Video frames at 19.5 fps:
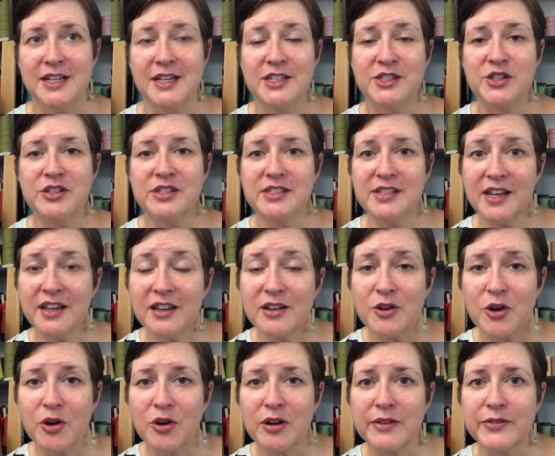So the second
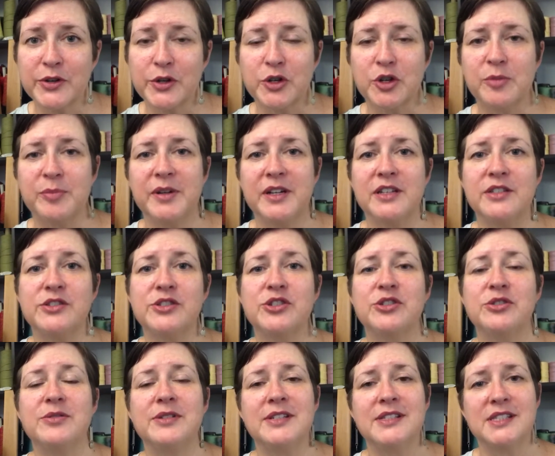goal of the group is
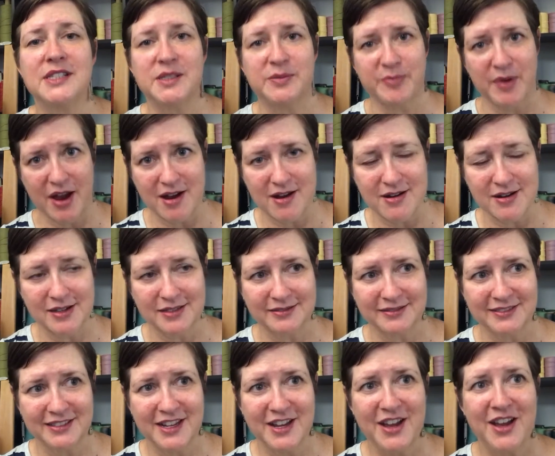to inspire
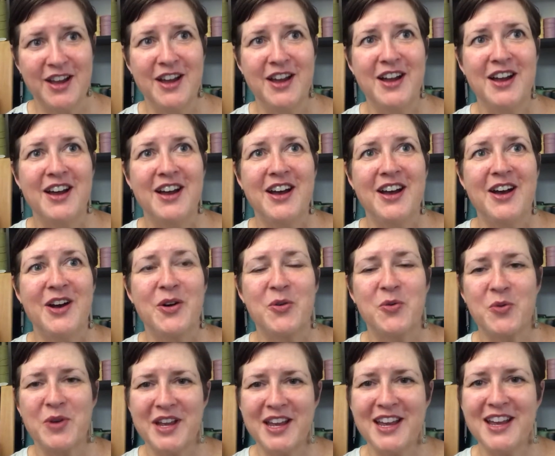
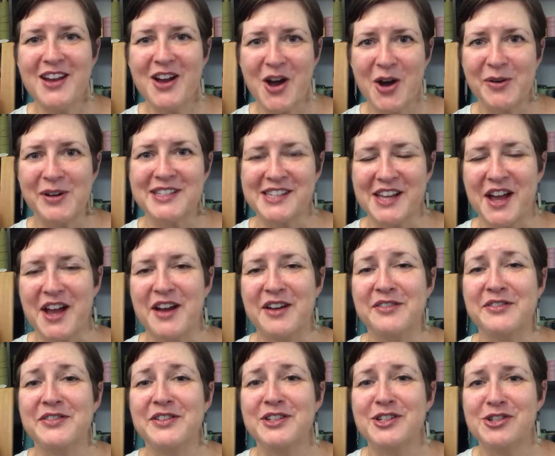we always
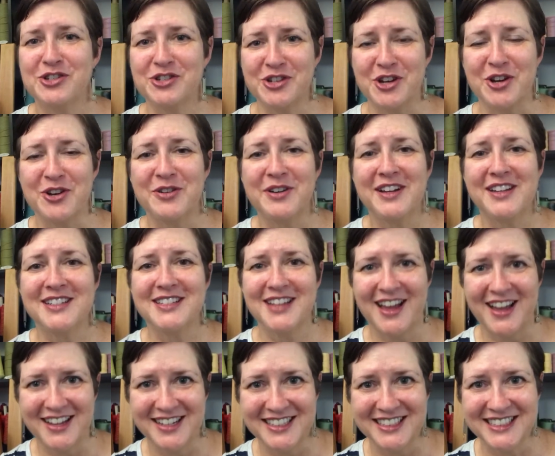have show and
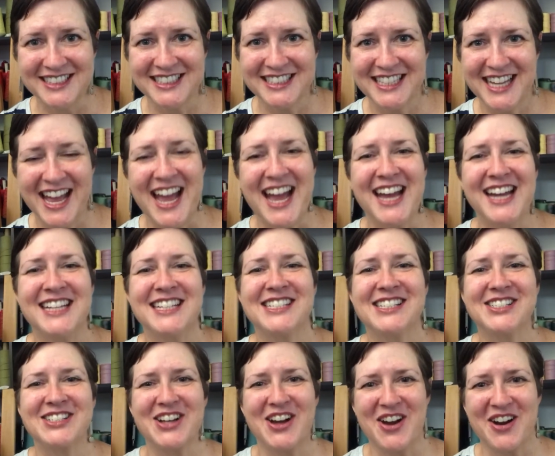tell
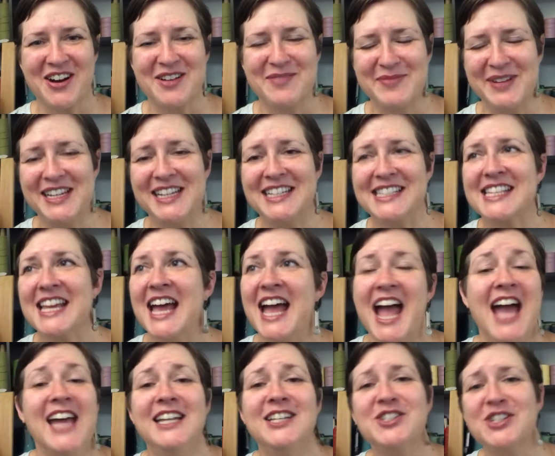at our meetings.
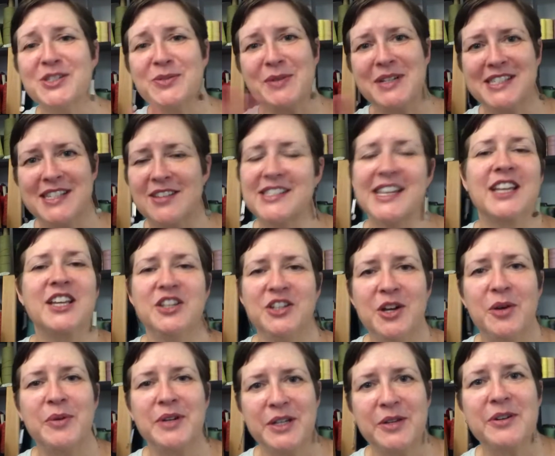And it's just what it sounds like. You
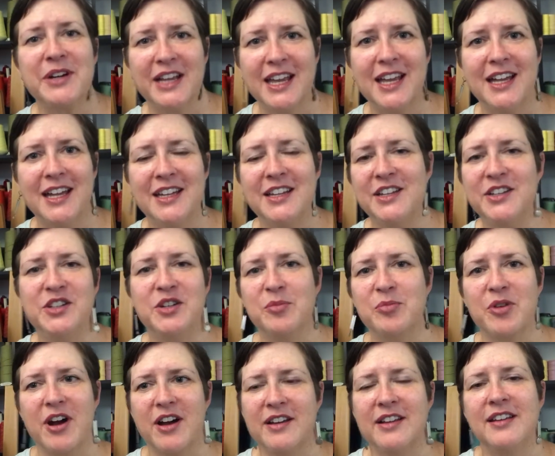know, when you were a kid and you
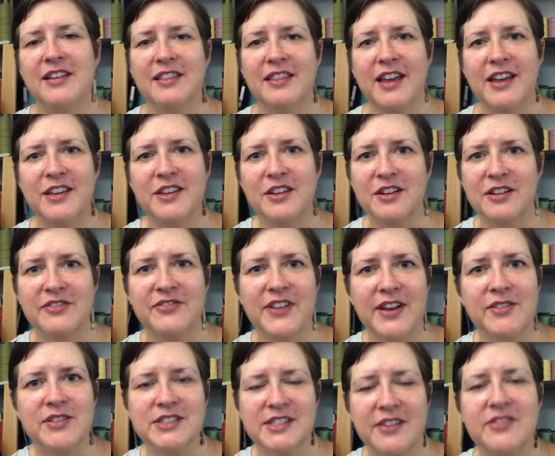brought in like your
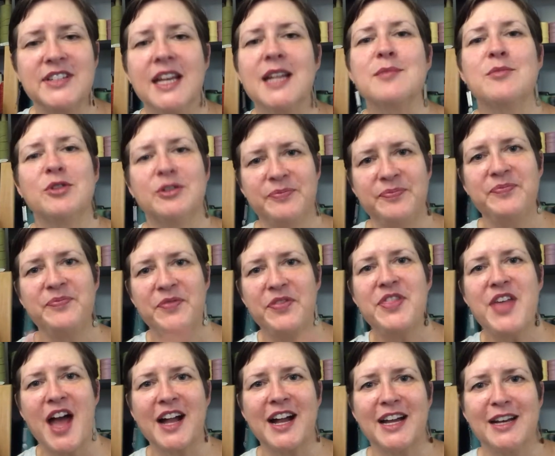favorite stuffed animal,
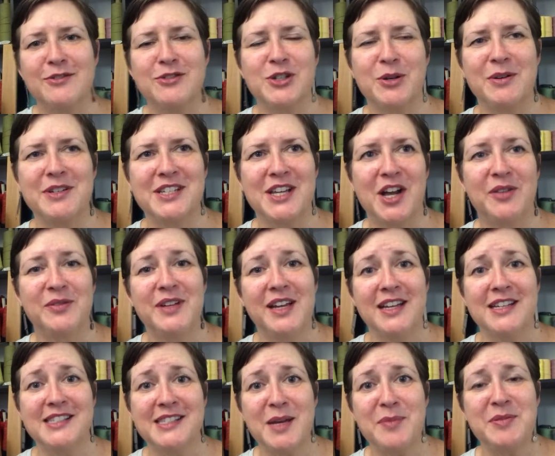that kind of show and tell.
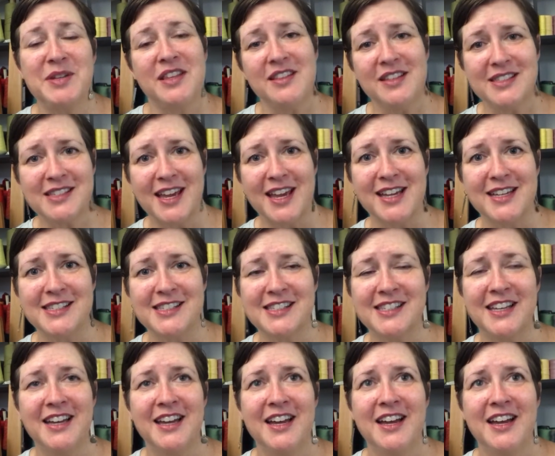Except in this case,